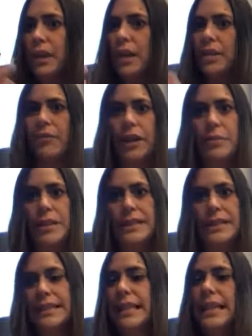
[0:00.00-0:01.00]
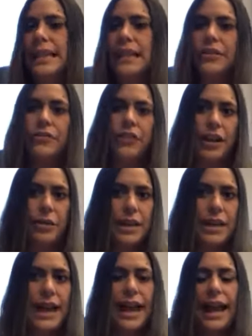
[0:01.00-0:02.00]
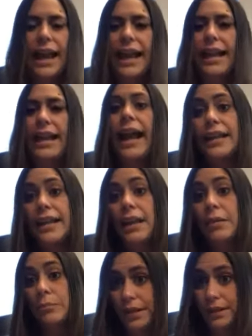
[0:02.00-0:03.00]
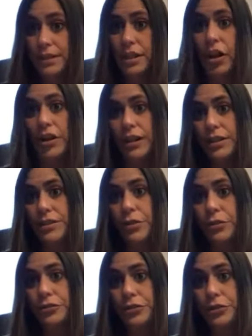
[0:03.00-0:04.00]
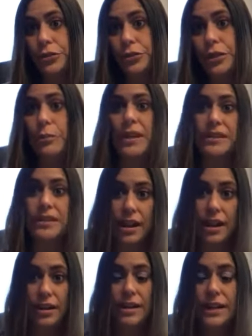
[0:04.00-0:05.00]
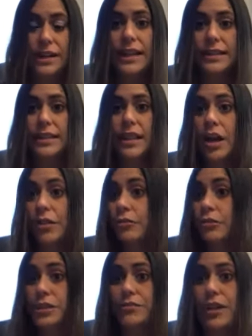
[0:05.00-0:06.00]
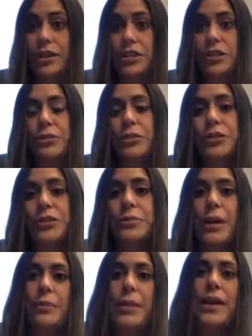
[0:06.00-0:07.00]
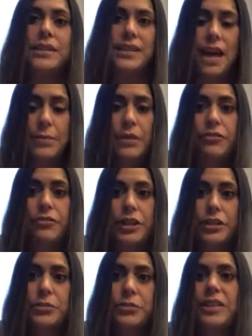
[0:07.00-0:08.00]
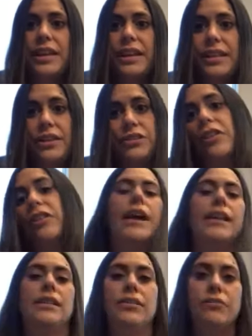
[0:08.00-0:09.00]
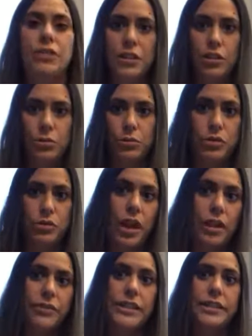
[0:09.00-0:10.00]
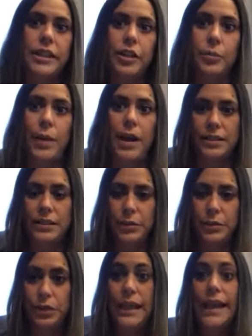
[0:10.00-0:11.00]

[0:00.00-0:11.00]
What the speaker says: vitamin C or vitamin A, and it may start as whole food. It may start as fruits and vegetables, but by the time they're finished with it, there's all kinds of residual solvents that are possible,